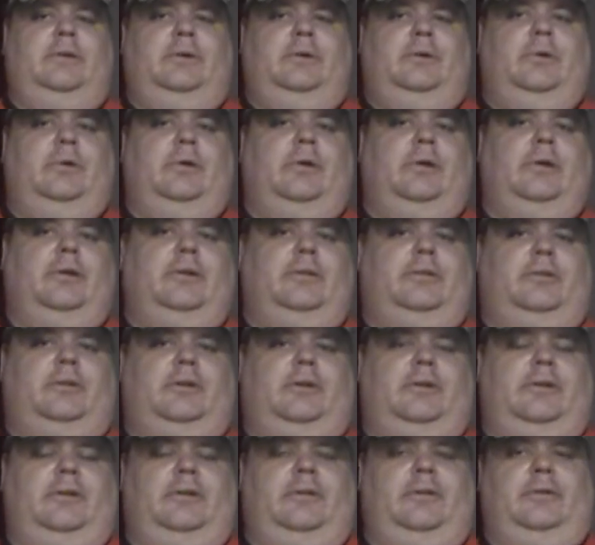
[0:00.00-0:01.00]
Or I
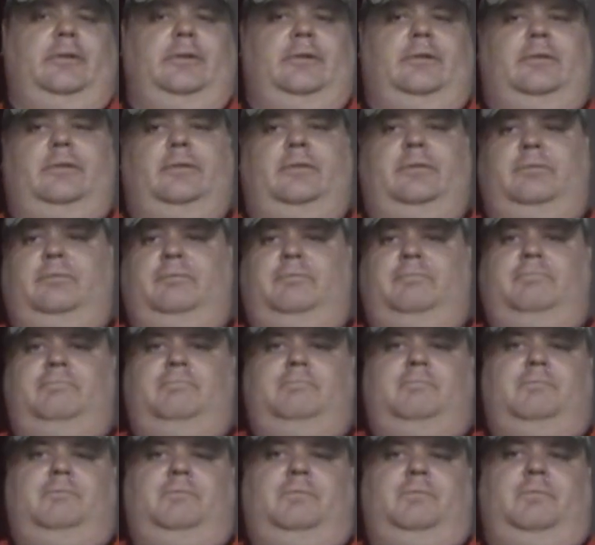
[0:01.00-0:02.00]
saw another,
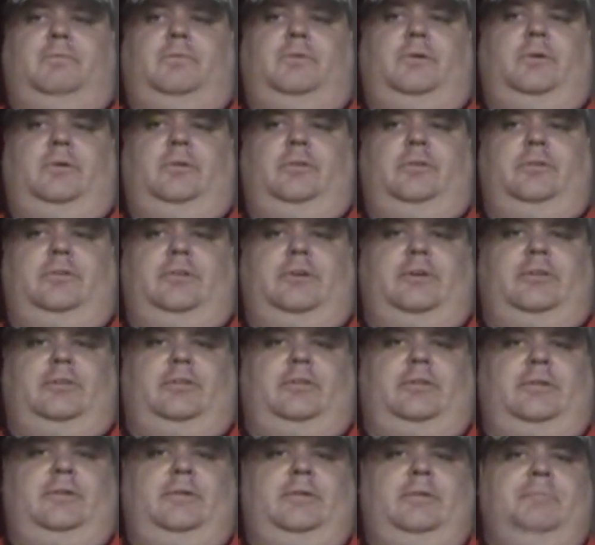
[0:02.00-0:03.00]
someone
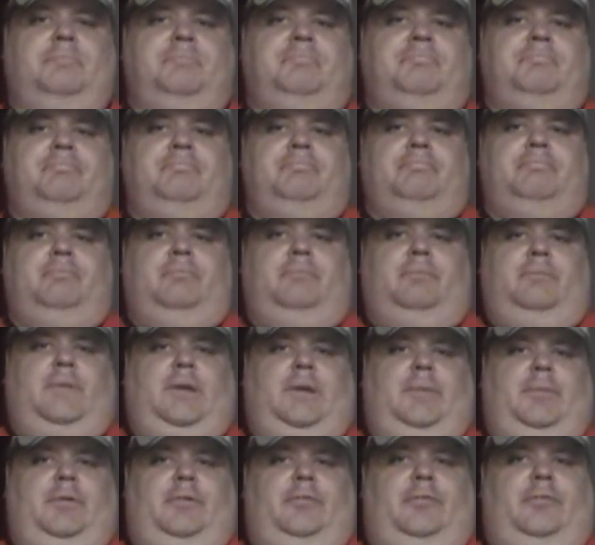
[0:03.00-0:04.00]
suggested
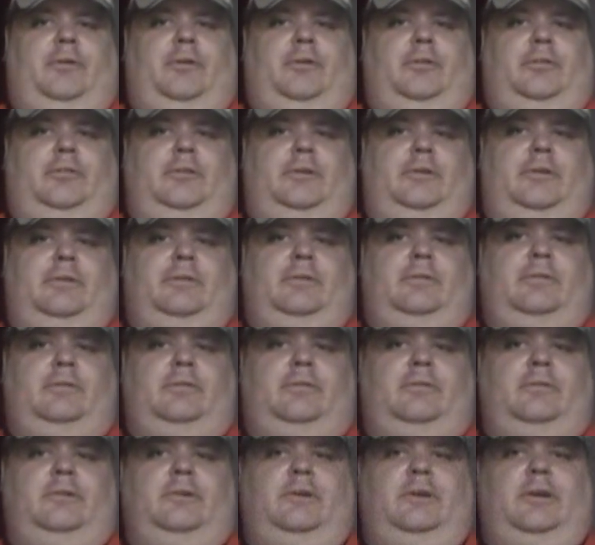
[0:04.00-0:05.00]
maybe a first in
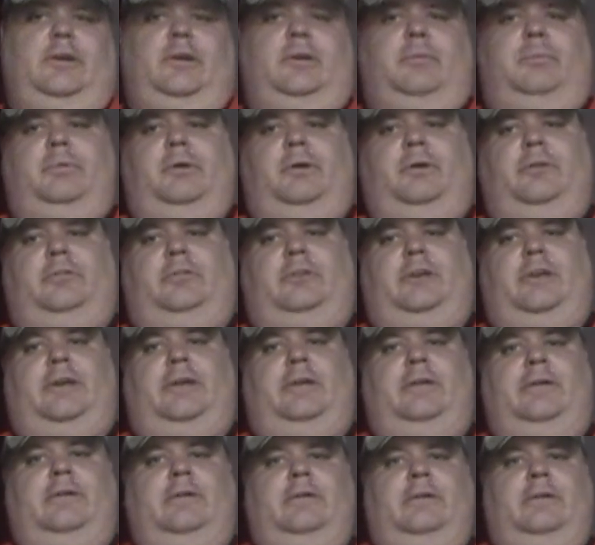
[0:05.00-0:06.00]
Jakub Pelletier,
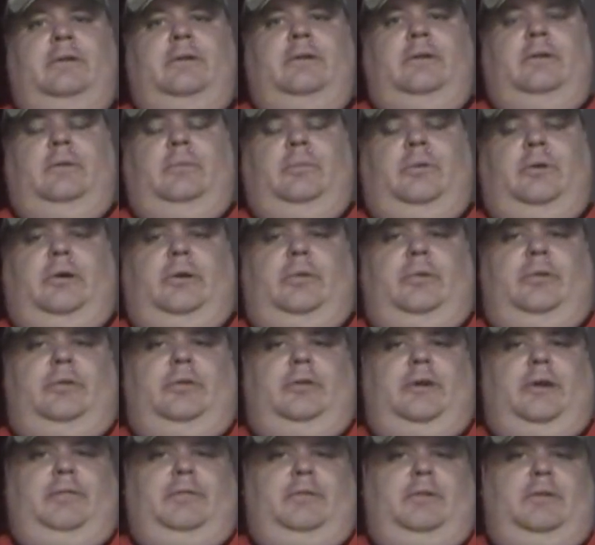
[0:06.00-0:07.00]
player we
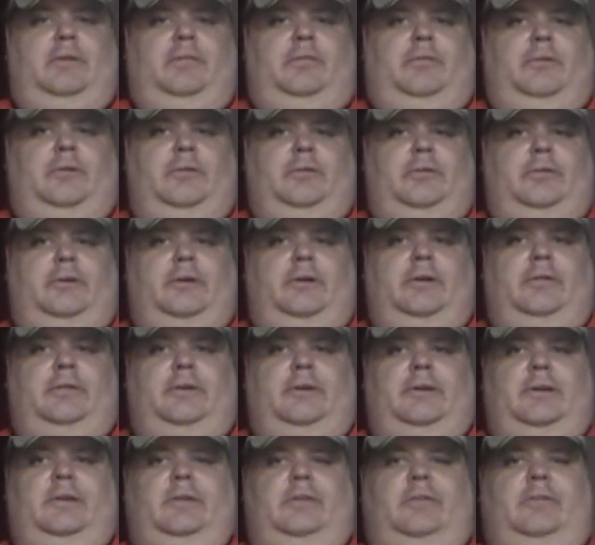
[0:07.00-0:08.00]
drafted in the first
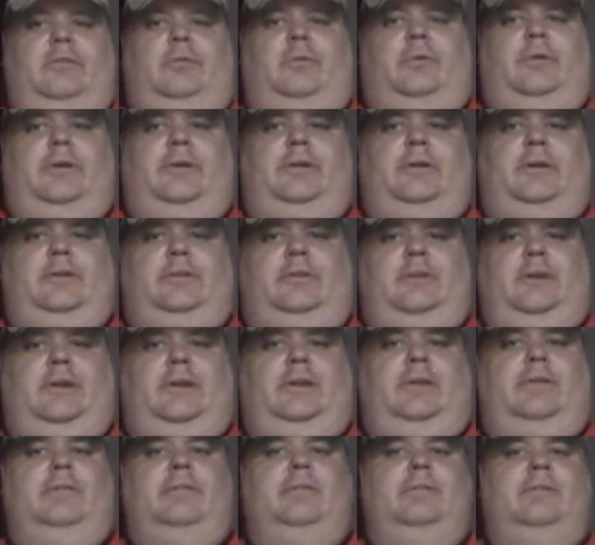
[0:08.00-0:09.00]
round in twenty
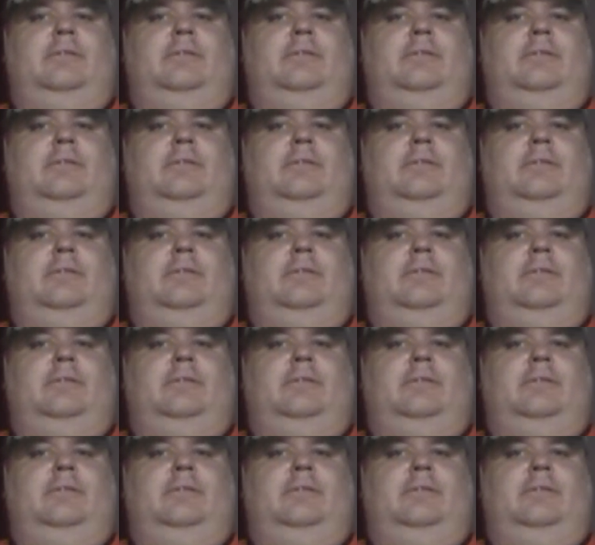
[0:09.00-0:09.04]
nineteen.